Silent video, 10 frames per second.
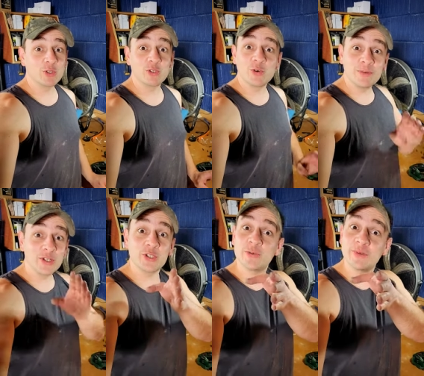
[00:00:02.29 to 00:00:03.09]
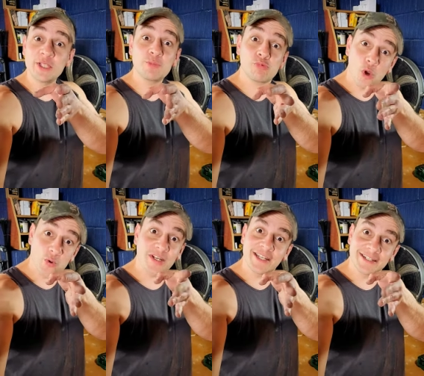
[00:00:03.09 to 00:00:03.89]
saw because somebody's
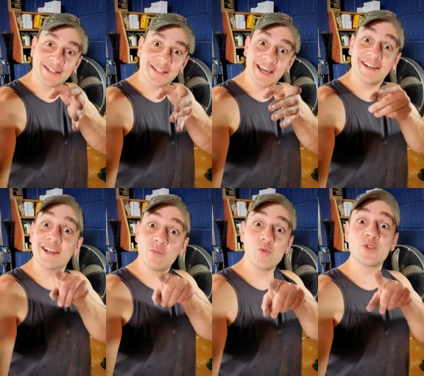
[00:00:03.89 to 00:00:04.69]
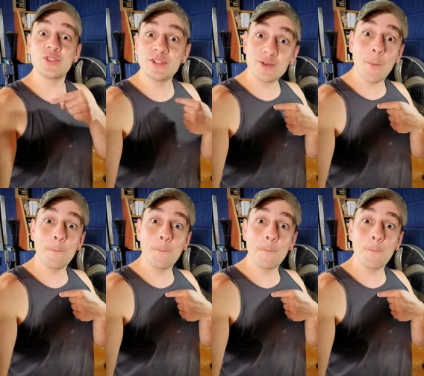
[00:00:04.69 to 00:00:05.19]
broken it again and it wasn't